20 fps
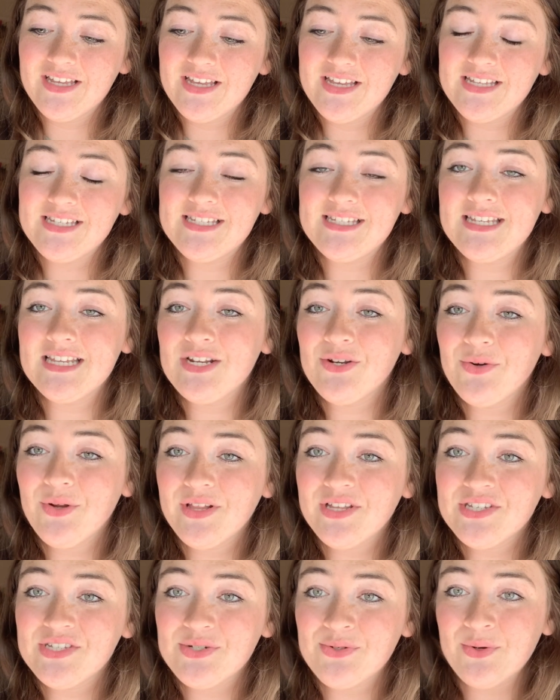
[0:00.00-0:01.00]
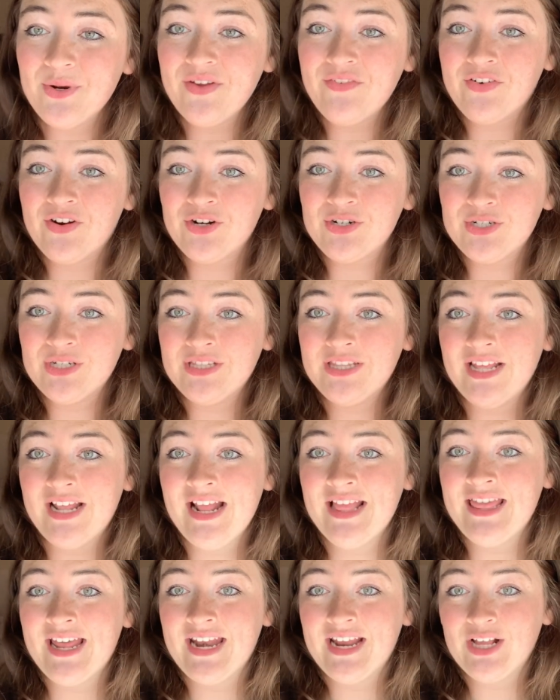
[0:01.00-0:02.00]
Cinderella story version
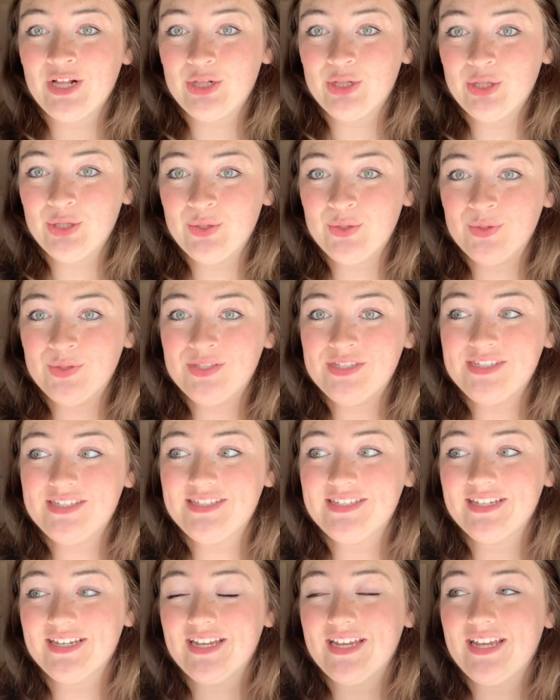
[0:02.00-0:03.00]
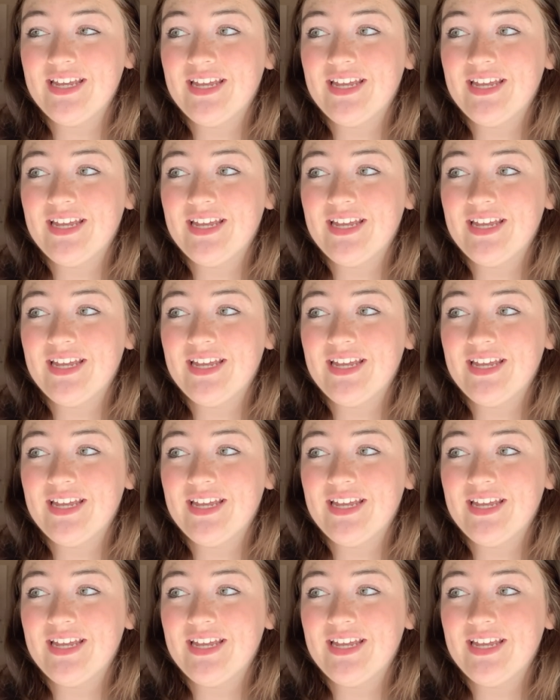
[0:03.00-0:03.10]
that includes